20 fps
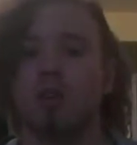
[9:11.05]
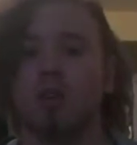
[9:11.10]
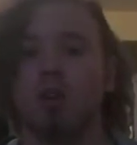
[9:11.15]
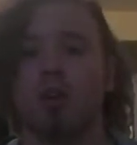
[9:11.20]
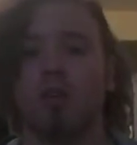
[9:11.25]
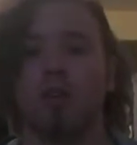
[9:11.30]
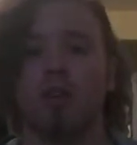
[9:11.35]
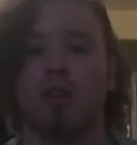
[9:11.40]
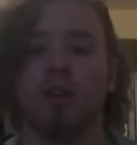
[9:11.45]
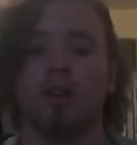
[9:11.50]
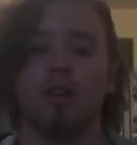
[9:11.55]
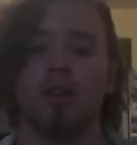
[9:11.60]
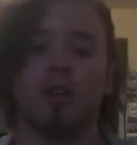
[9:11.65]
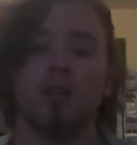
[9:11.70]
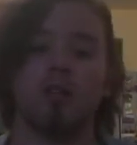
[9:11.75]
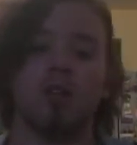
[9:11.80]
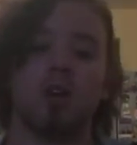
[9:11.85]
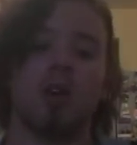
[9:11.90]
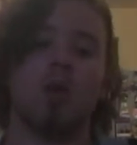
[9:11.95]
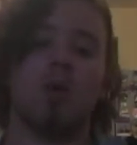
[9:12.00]
not really.
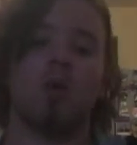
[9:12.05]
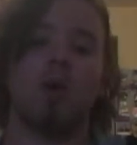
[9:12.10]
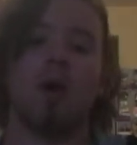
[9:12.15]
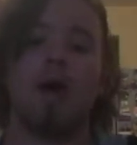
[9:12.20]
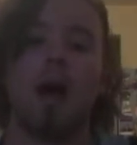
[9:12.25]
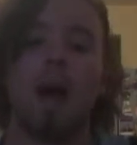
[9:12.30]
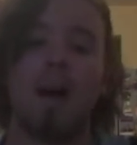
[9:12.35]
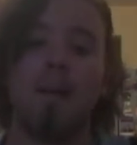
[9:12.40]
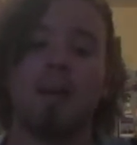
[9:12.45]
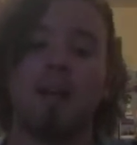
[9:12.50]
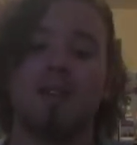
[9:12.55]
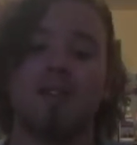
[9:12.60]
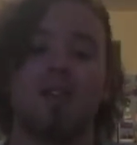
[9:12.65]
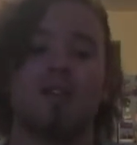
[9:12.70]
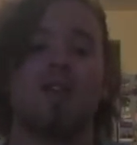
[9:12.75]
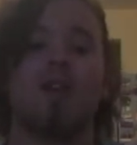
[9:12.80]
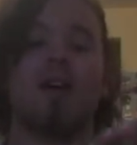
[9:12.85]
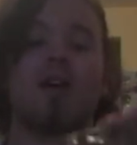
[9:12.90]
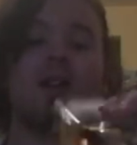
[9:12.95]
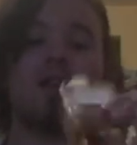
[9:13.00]
So I'm going to give it
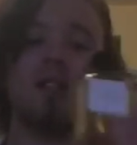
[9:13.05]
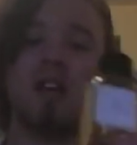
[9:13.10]
3 out of